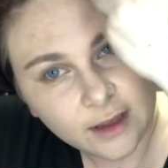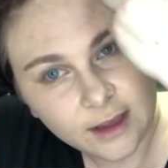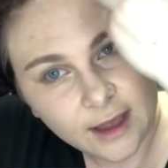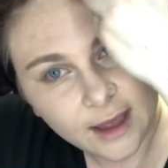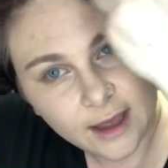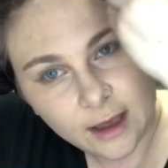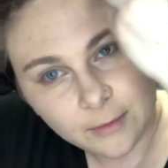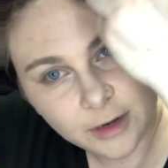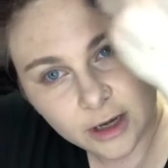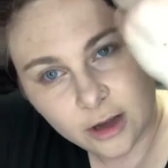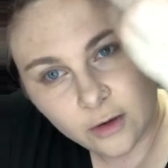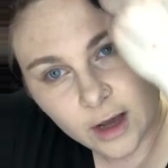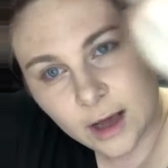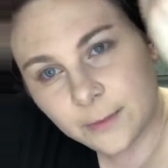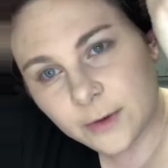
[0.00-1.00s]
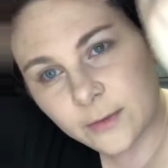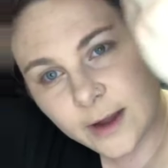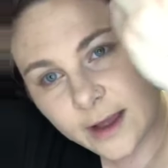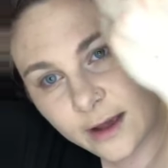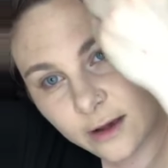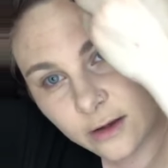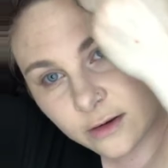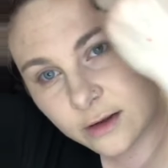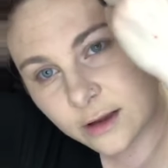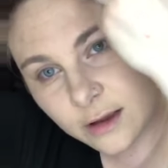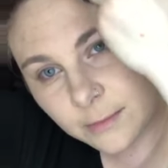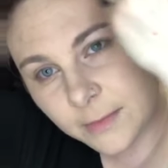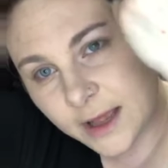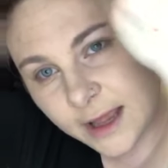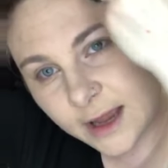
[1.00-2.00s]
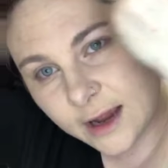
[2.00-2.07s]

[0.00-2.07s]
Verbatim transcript: Okay, I'm going to go up around my